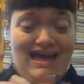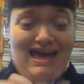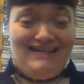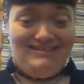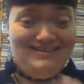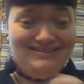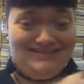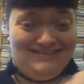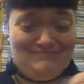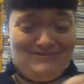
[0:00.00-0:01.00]
I think
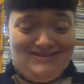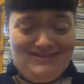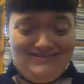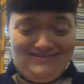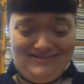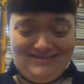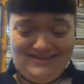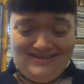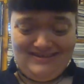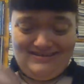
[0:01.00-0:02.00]
this is pretty good.
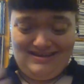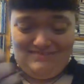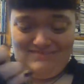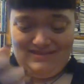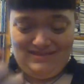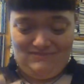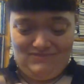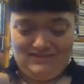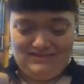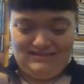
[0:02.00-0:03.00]
I mean, it
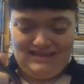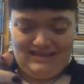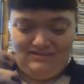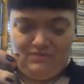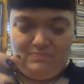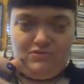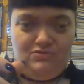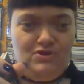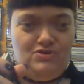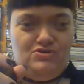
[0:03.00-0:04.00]
wouldn't stand up to
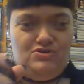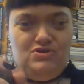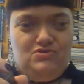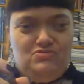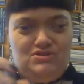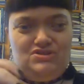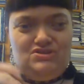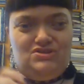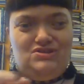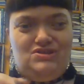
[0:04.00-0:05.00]
your
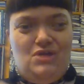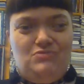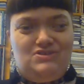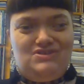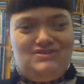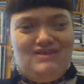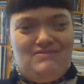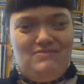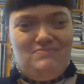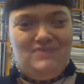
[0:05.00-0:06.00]
newest low
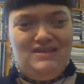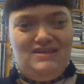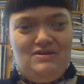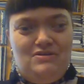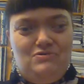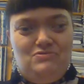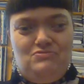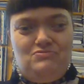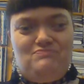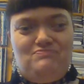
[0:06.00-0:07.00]

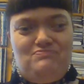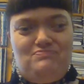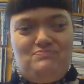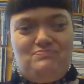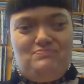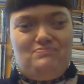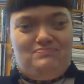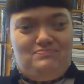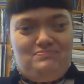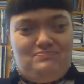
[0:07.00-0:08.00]
Scarabeo
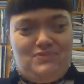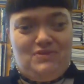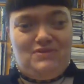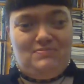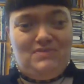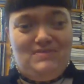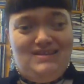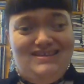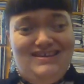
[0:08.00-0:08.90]
product, but I mean,